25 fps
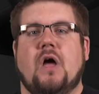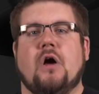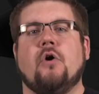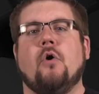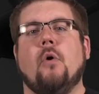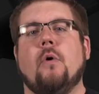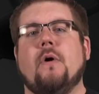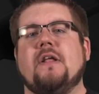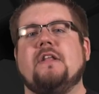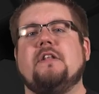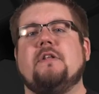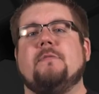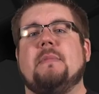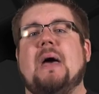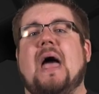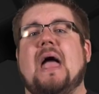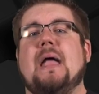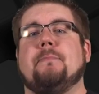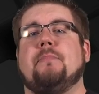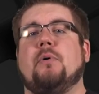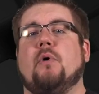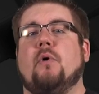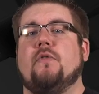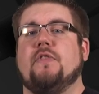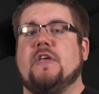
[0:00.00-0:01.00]
According to
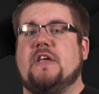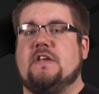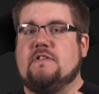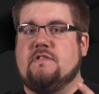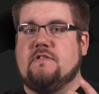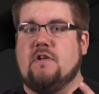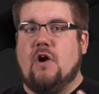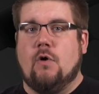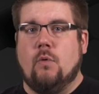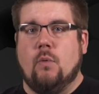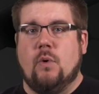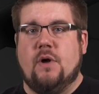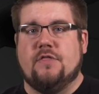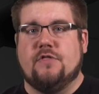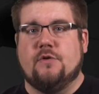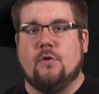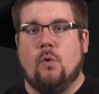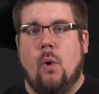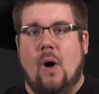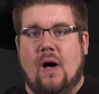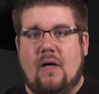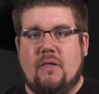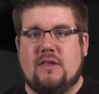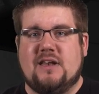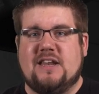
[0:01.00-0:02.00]
Magpul, they start with
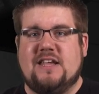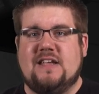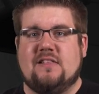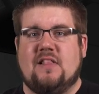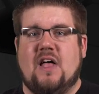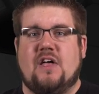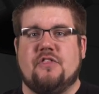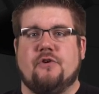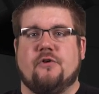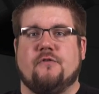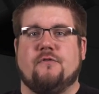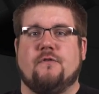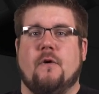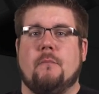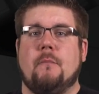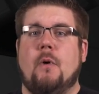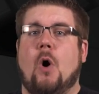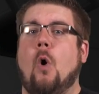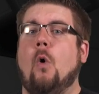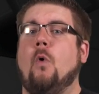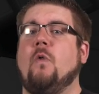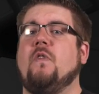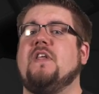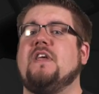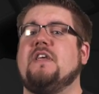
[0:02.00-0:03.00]
quality leather from
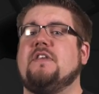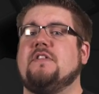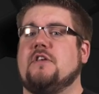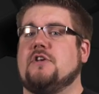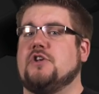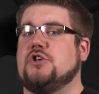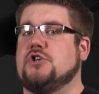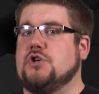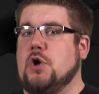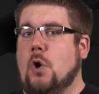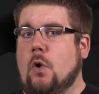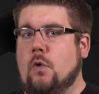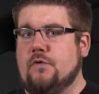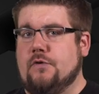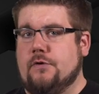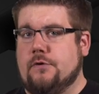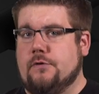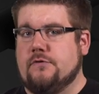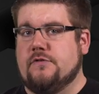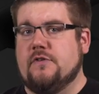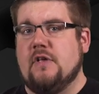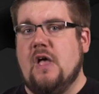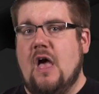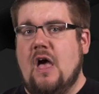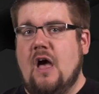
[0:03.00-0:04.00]
only the
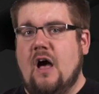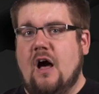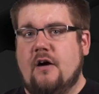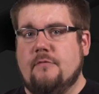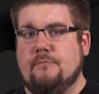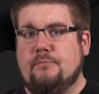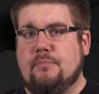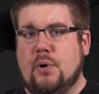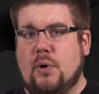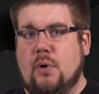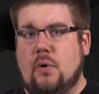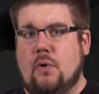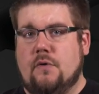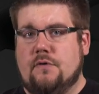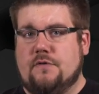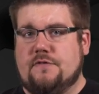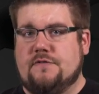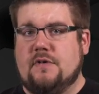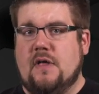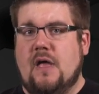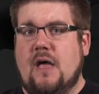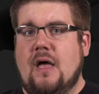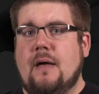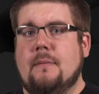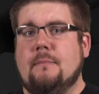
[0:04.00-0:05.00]
shoulders of bulls.